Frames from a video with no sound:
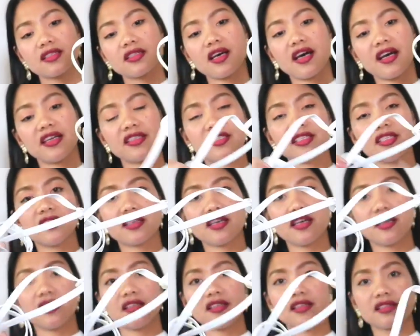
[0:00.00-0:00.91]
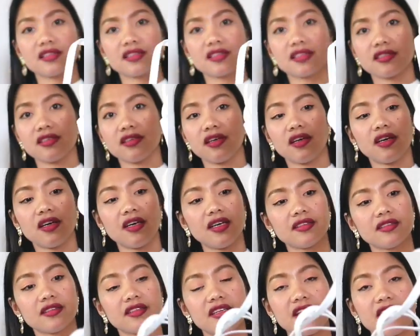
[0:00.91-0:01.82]
tie details
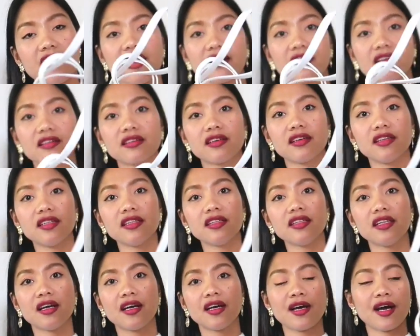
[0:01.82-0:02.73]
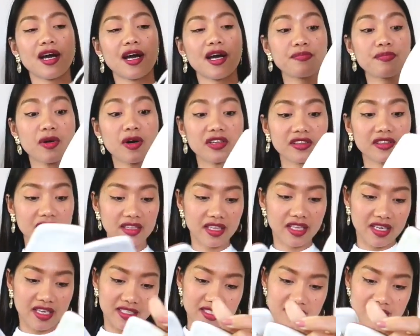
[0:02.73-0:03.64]
at the ankle. I
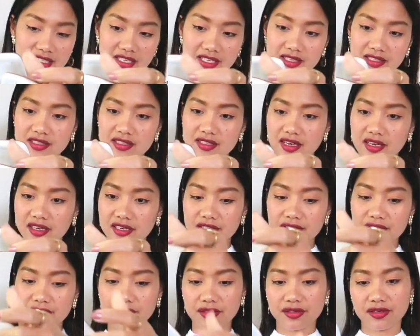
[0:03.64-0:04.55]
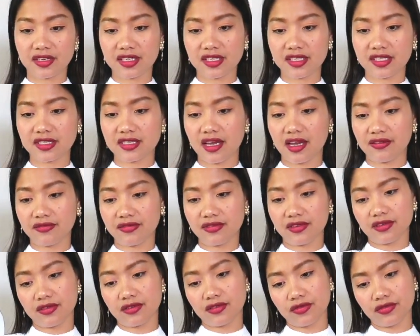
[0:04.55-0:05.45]
bought this in size
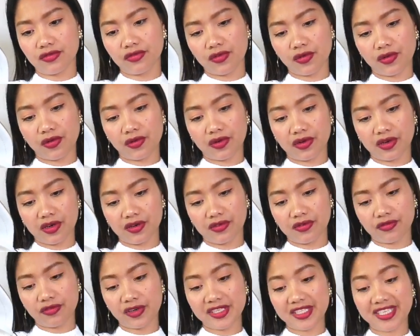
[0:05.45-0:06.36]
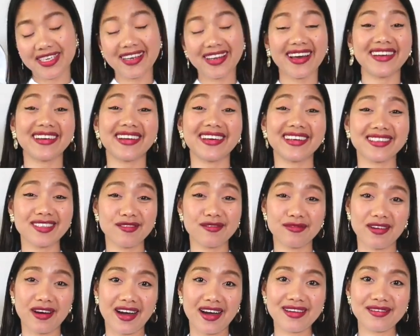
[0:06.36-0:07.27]
37 for
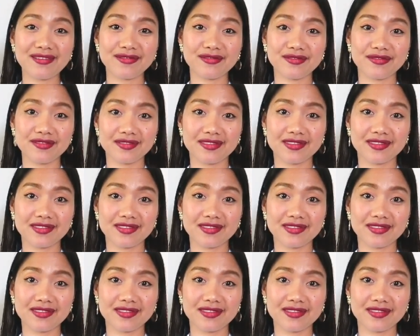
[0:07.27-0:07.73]
$49.95.